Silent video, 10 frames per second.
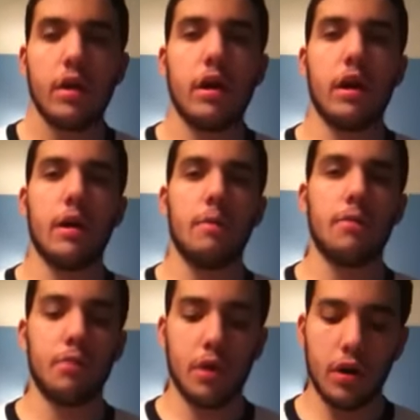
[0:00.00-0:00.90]

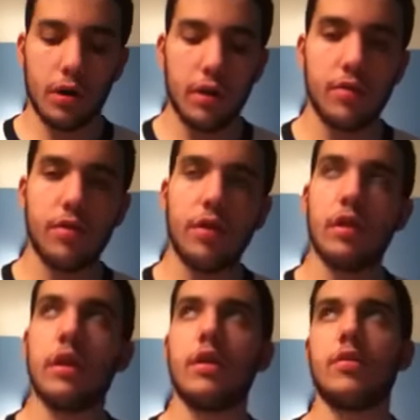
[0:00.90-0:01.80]
Punk and
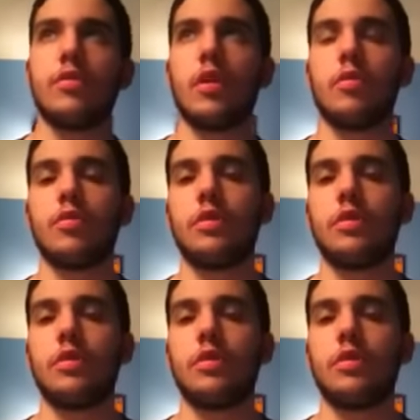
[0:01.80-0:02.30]
Cena hit a double